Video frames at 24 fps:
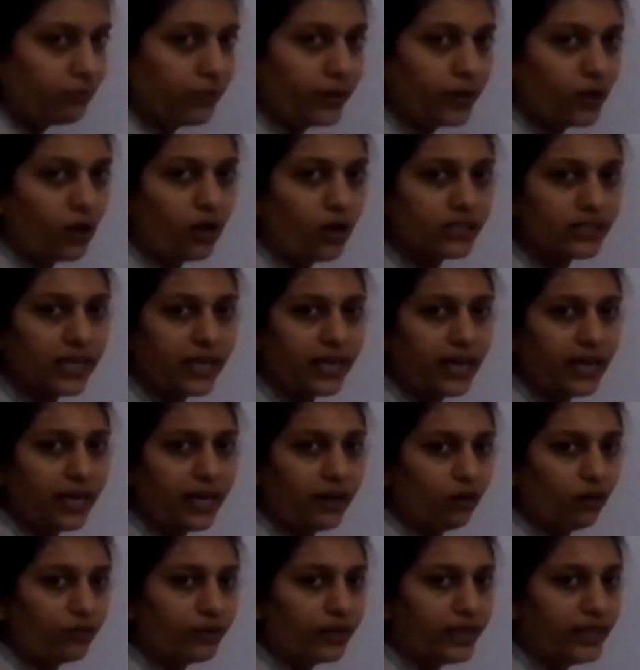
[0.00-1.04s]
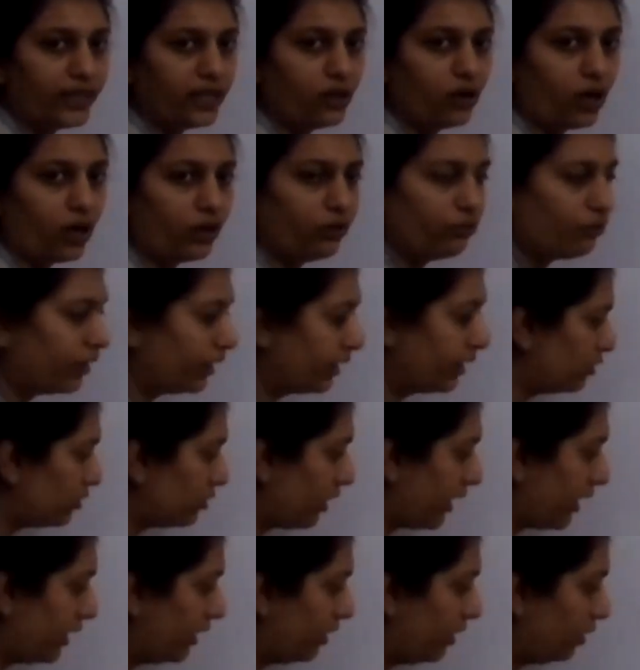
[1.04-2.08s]
because I already got 1,
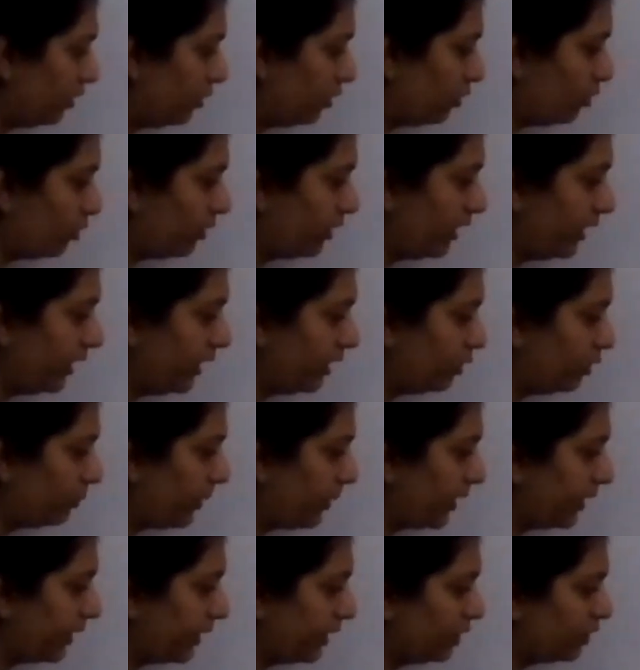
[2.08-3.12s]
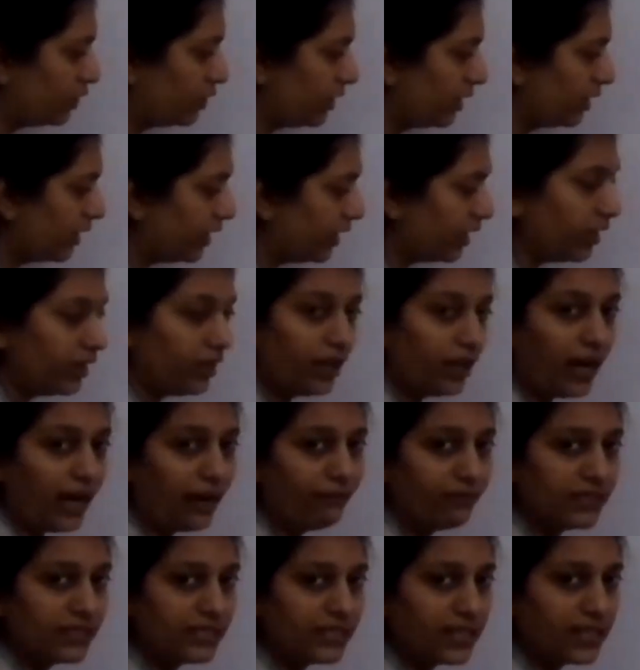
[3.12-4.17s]
so I don't need to pay attention here.
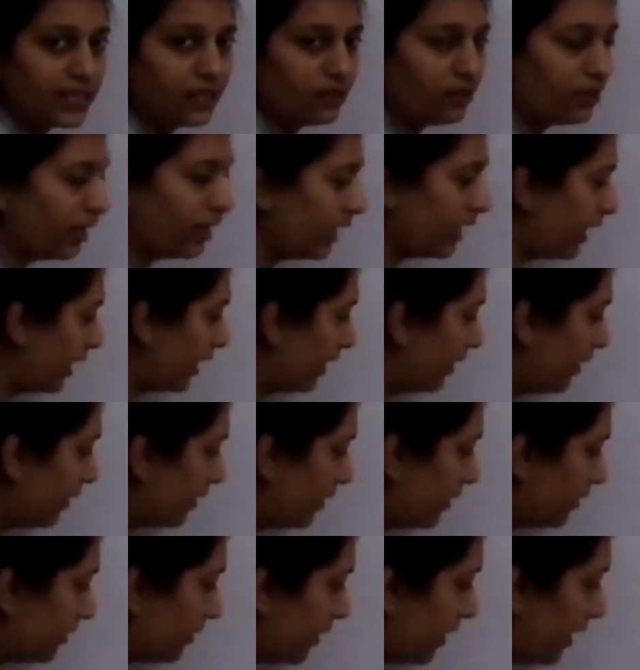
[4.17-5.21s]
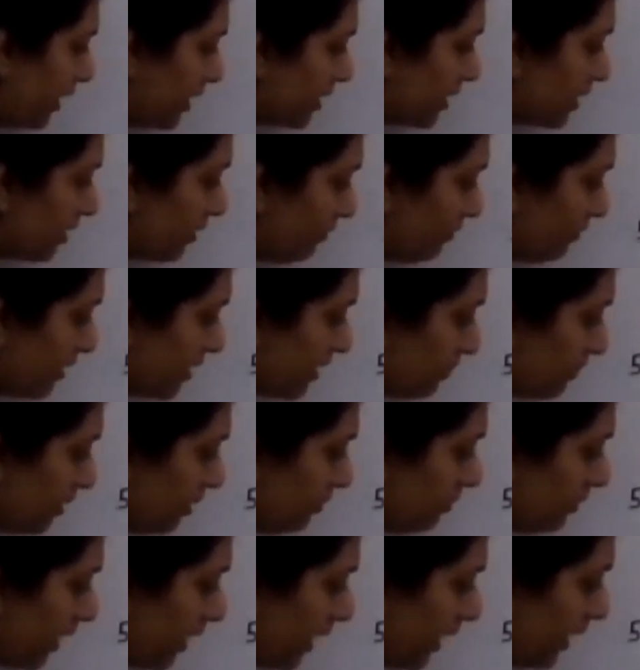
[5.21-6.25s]
I will see 3. 3 is
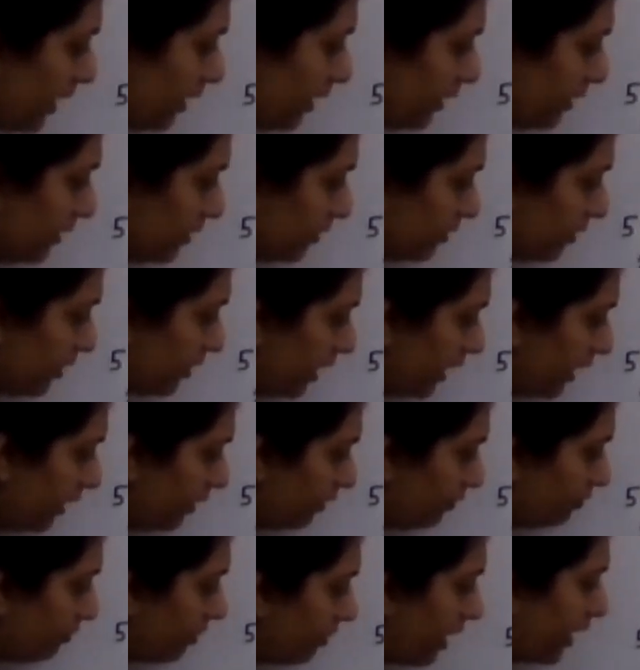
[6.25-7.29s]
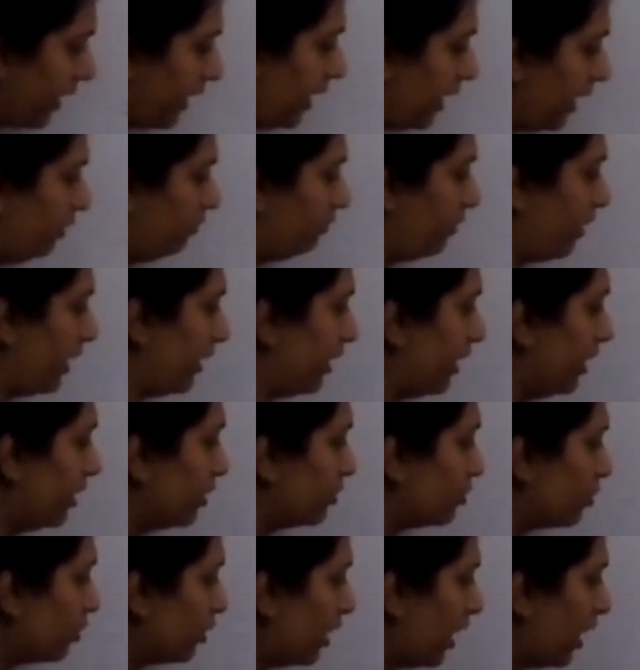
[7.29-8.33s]
divisible by 3, 1 and
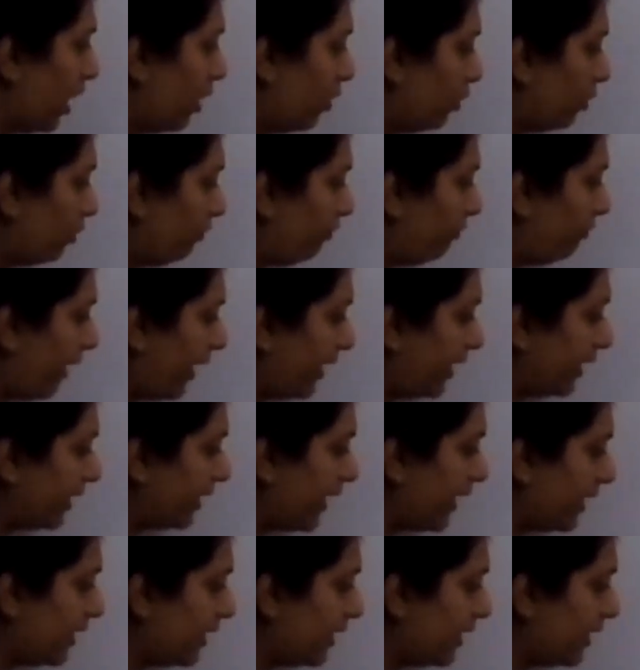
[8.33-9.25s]
1. So now to find the